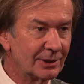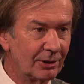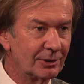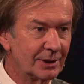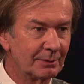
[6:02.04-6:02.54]
the
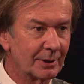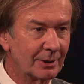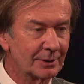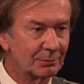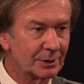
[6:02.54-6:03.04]
surgery
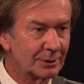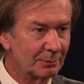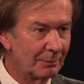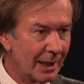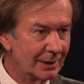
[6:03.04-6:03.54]
because it was
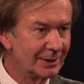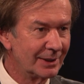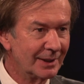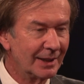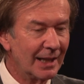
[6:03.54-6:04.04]
too
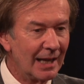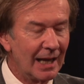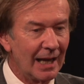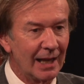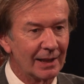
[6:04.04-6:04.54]
much.
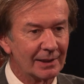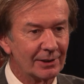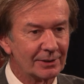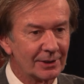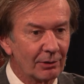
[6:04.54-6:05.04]

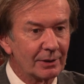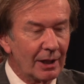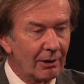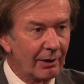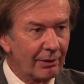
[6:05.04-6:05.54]
And so
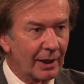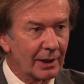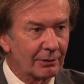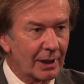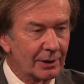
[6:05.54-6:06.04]
the only thing
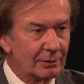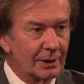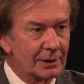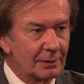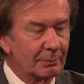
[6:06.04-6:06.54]
you can do
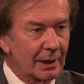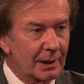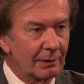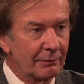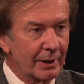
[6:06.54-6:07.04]
is to
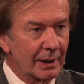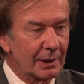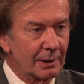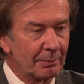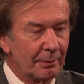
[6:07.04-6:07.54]
make a
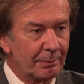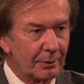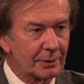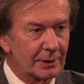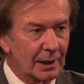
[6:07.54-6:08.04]
fake
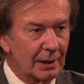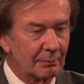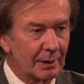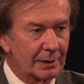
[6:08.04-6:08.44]
porcelain,